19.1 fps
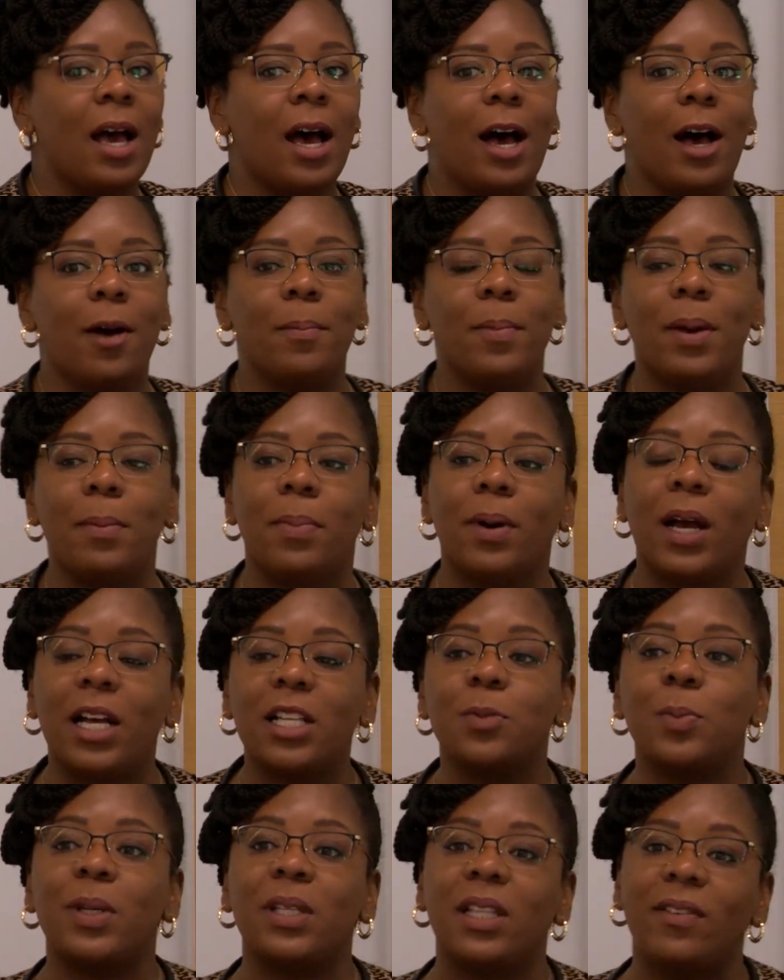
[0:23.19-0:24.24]
Um, and
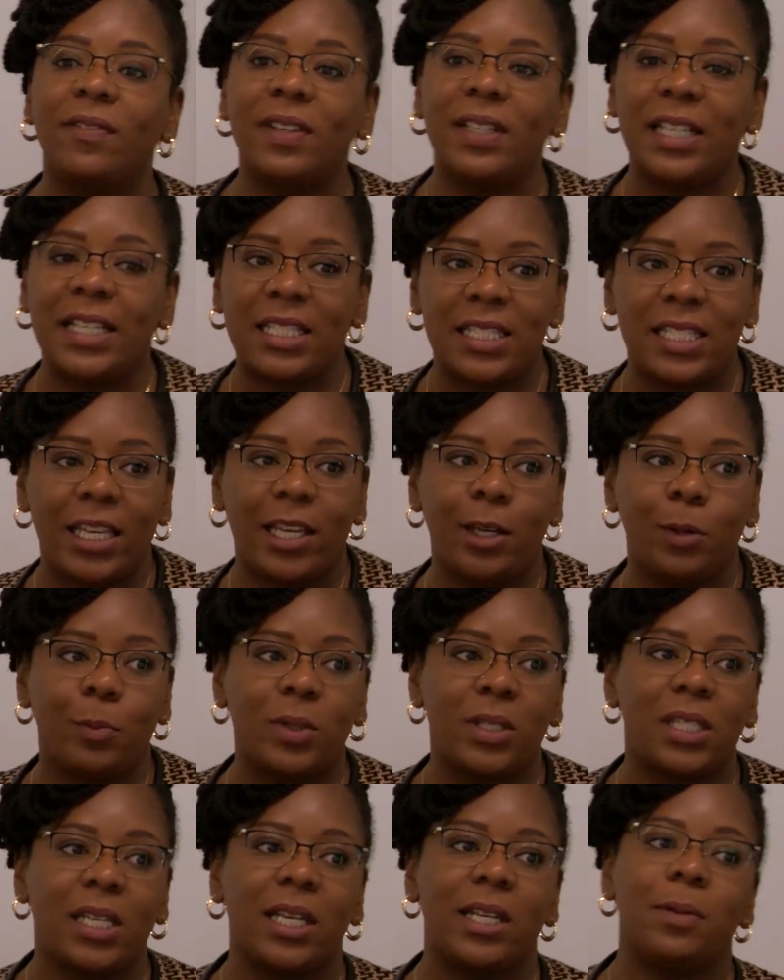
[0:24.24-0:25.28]
because we live in DC,
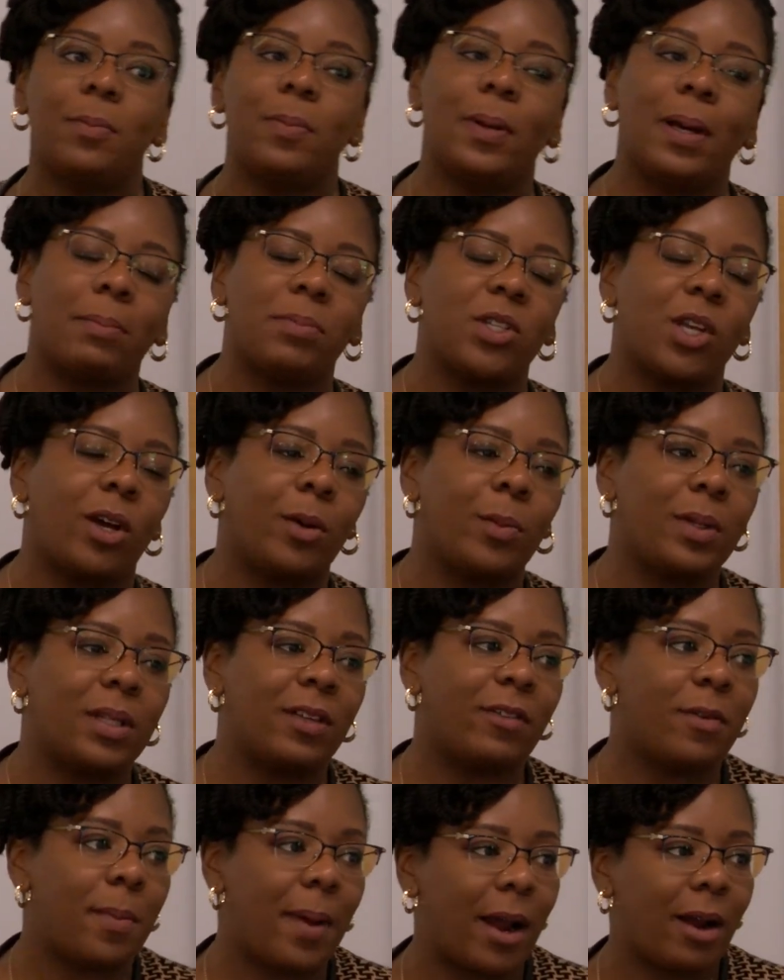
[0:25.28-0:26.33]
which can, I'm sorry, we
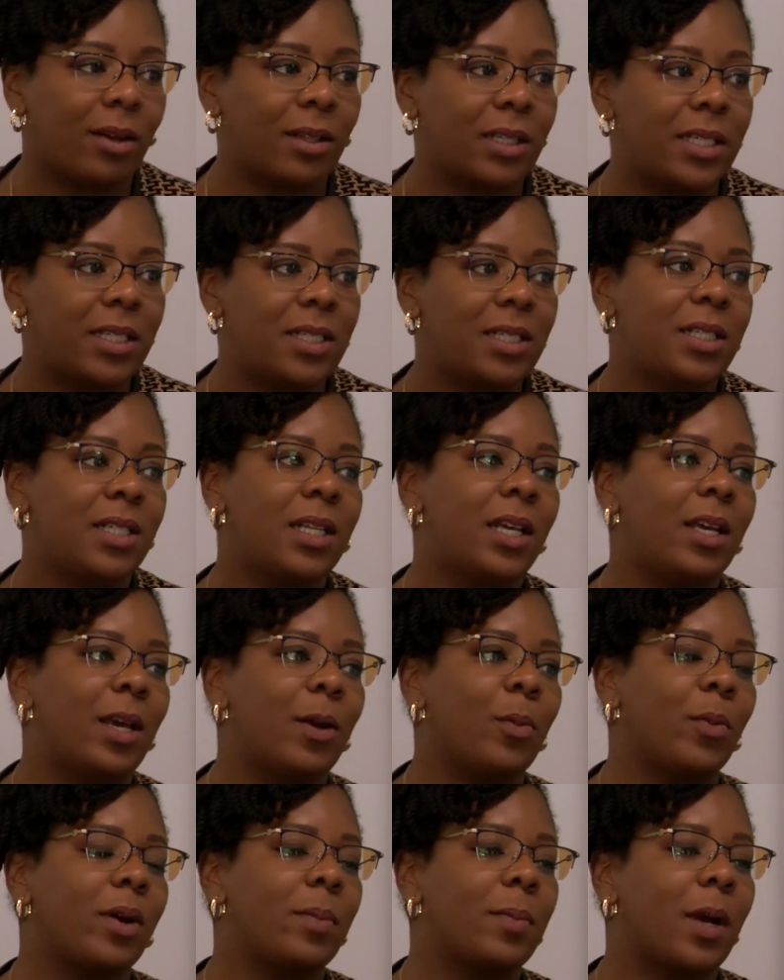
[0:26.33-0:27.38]
live in Maryland
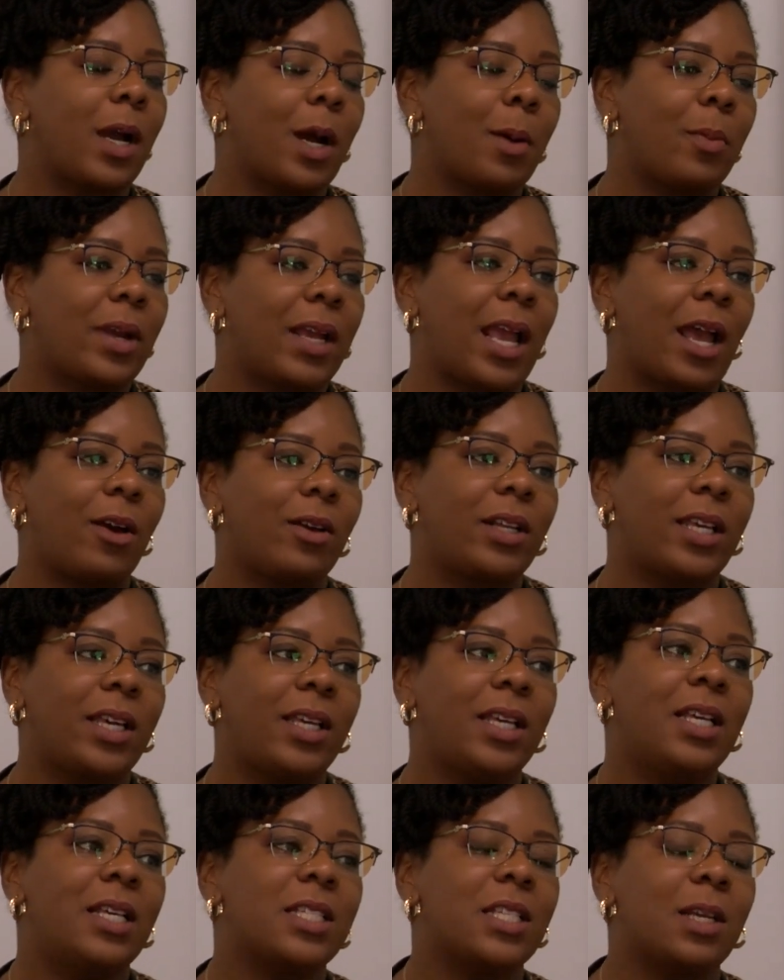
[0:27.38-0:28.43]
and we're in Montgomery
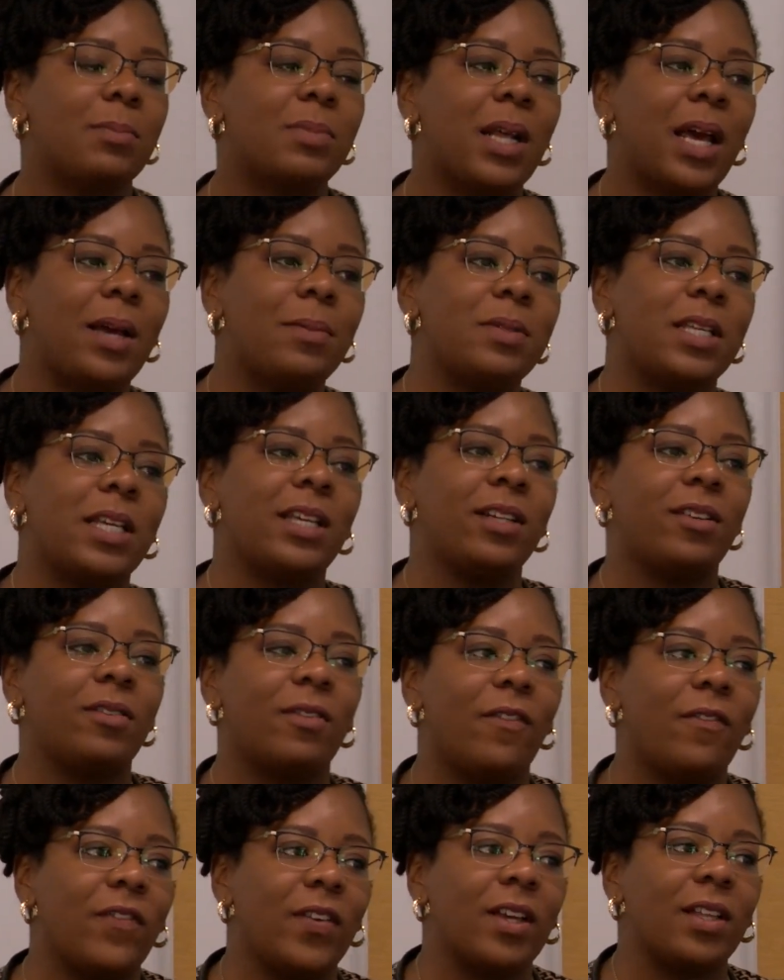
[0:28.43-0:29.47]
County, sometimes it
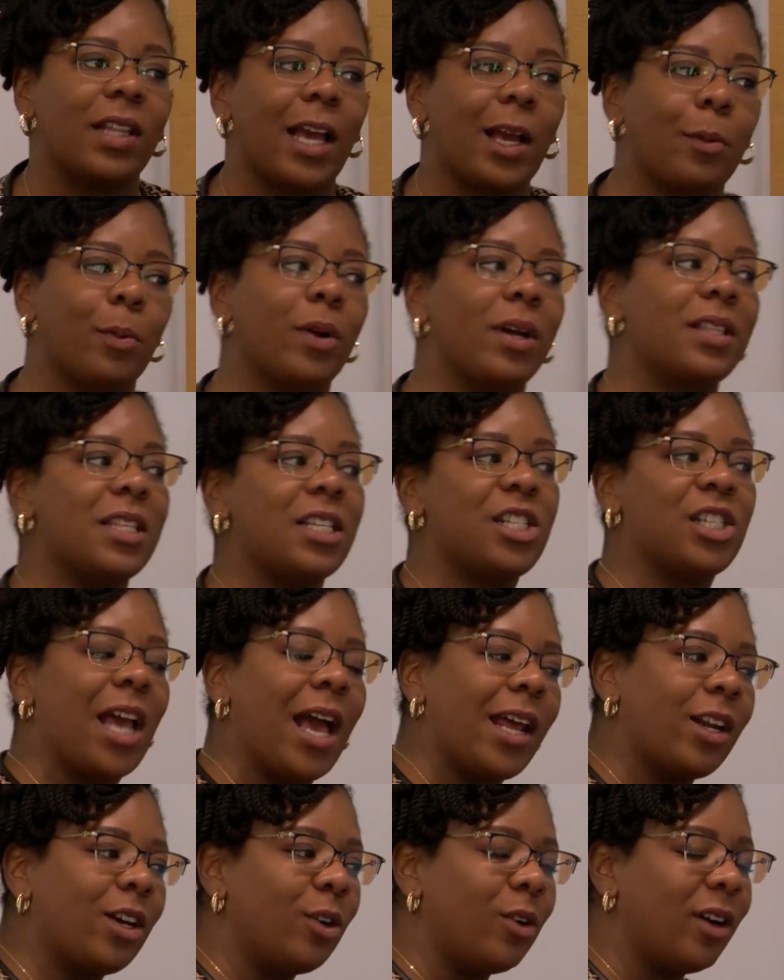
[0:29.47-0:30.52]
can feel like we're in the
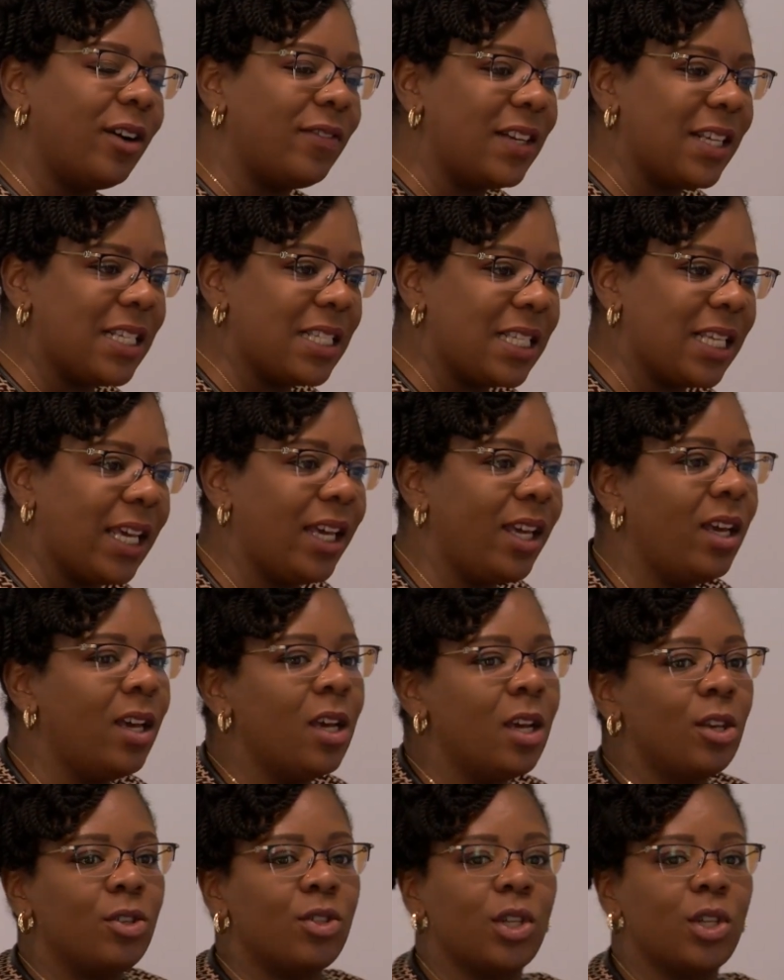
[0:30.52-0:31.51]
shadow of DC.